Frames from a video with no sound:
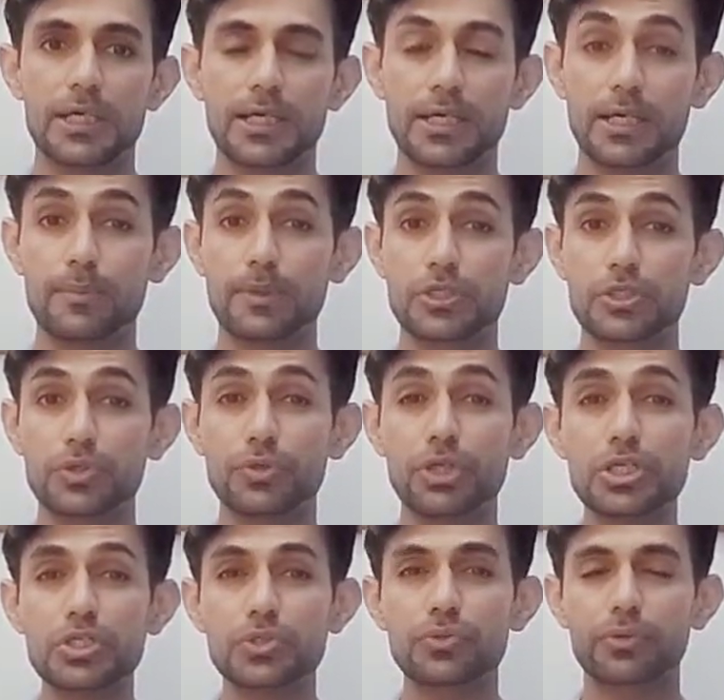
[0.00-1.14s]
But you
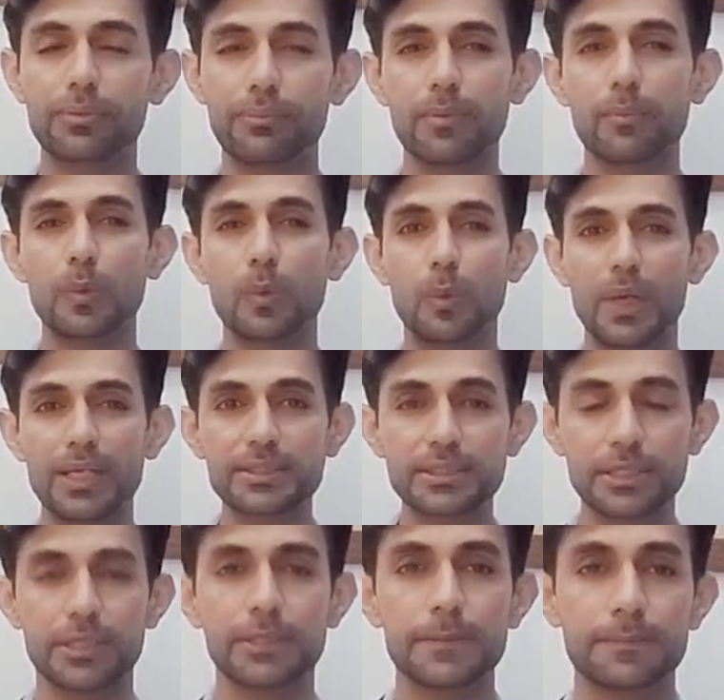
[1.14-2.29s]
need to remember one
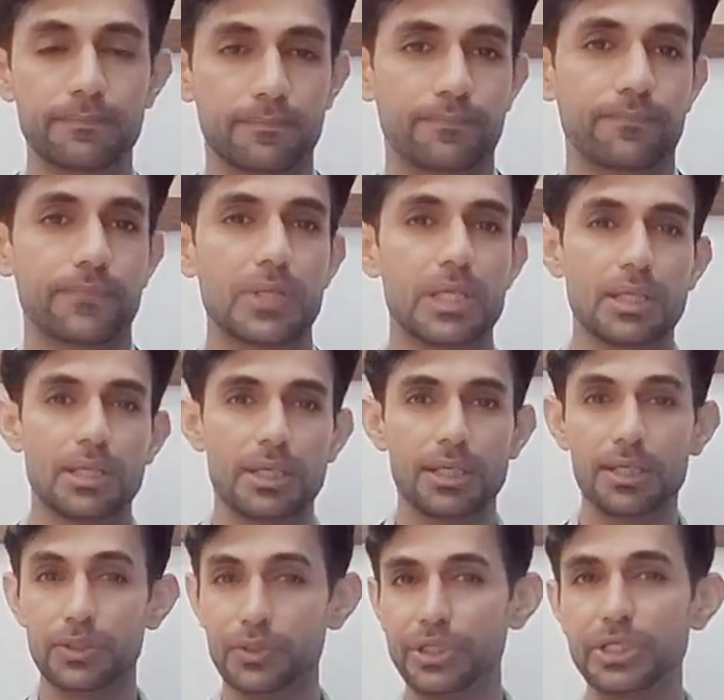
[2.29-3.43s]
thing:
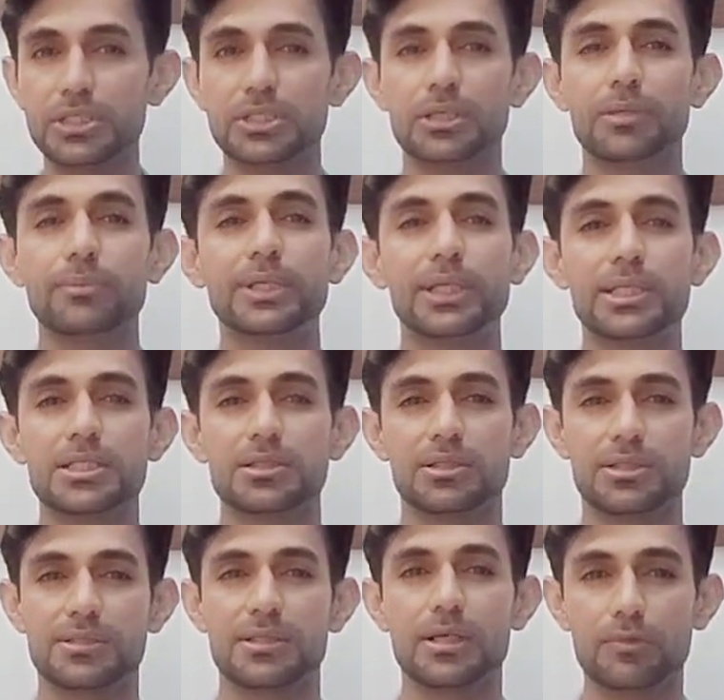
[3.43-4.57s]
Indonesian immigration
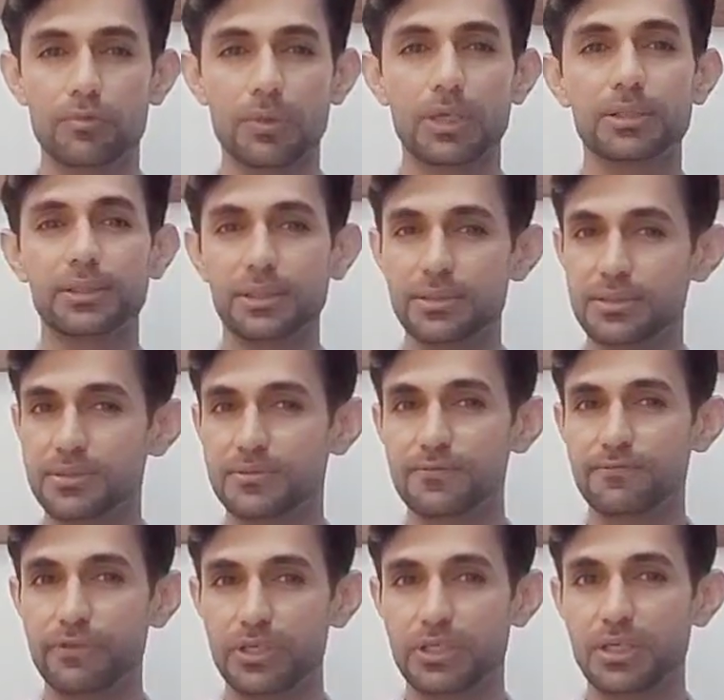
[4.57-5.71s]
does not work in
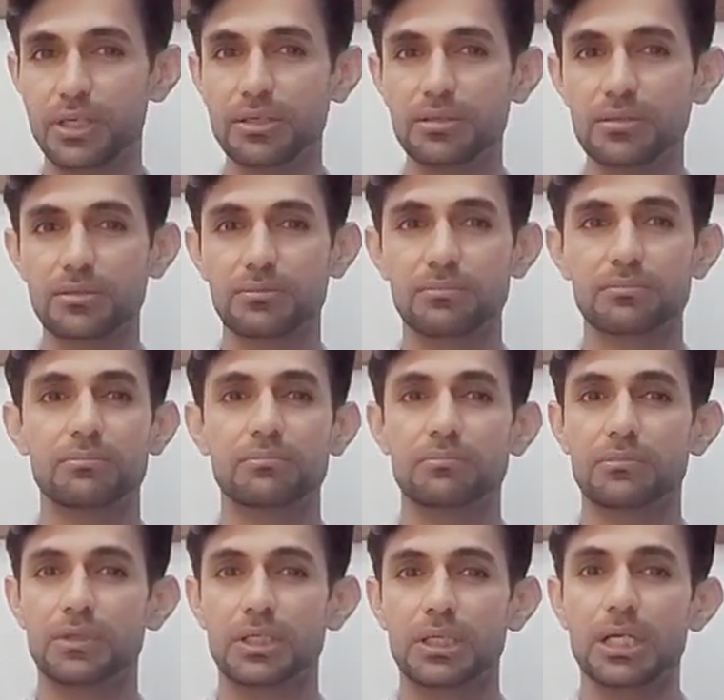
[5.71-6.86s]
weekend.
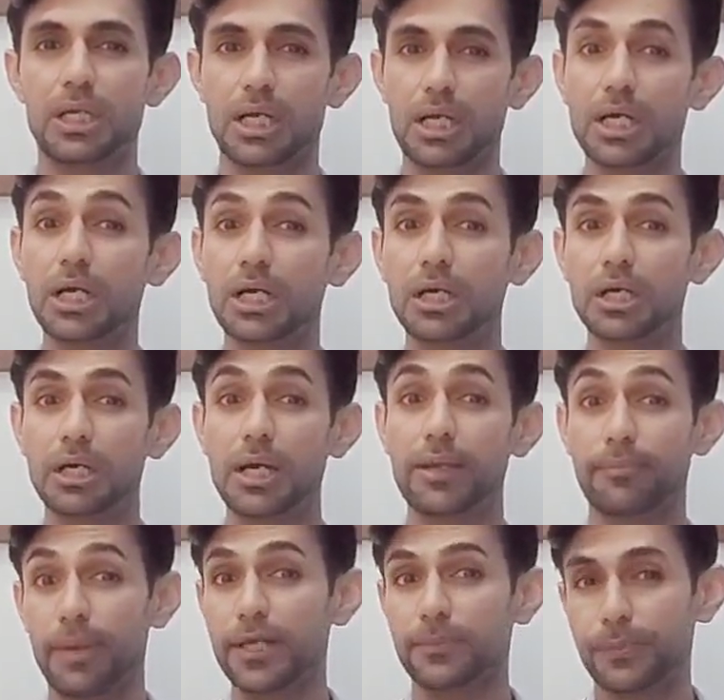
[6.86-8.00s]
I
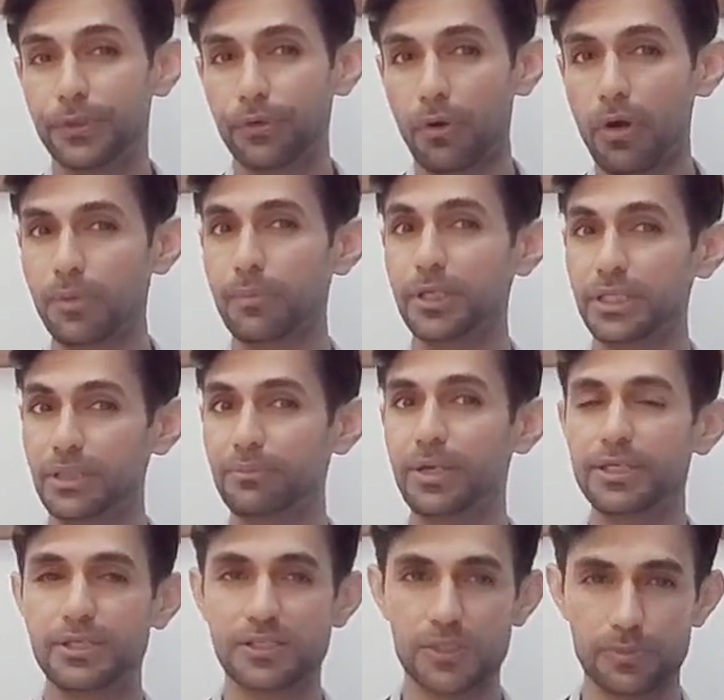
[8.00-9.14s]
might be wrong, but in my
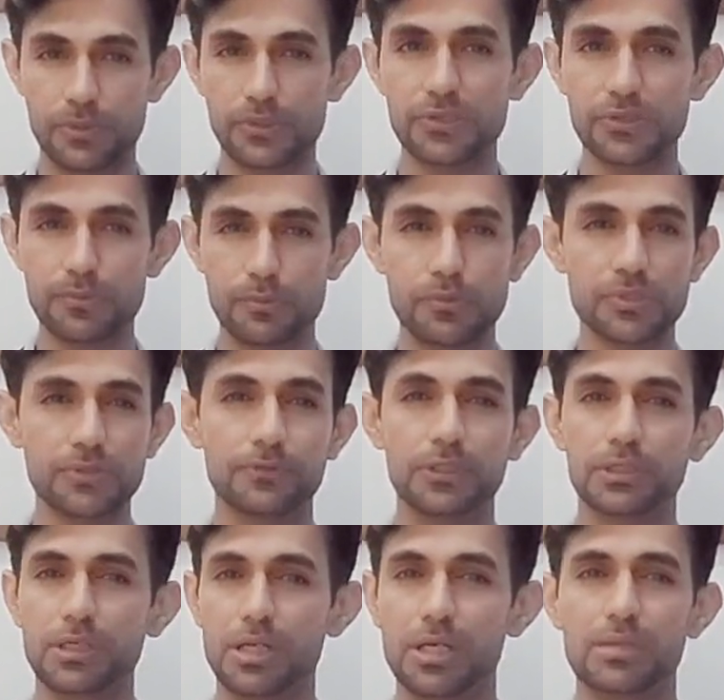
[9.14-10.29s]
experience, most of the
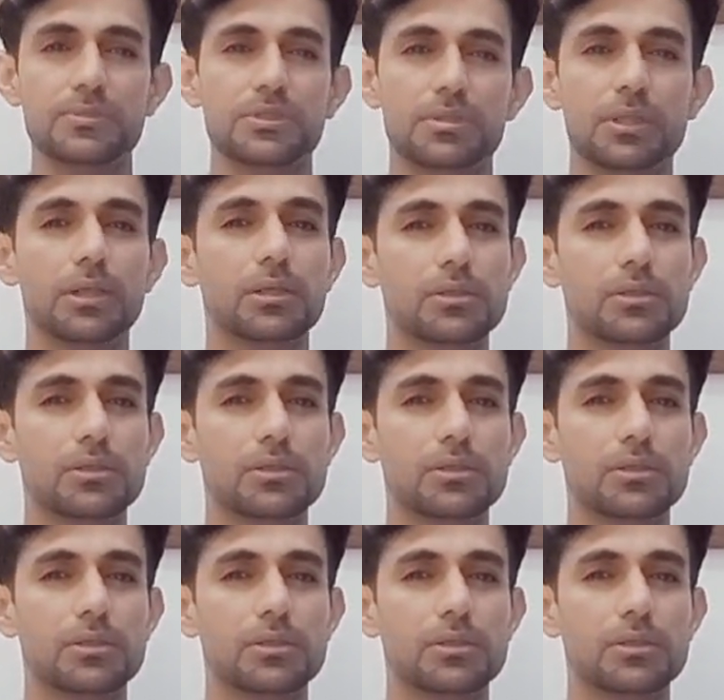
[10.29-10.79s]
times there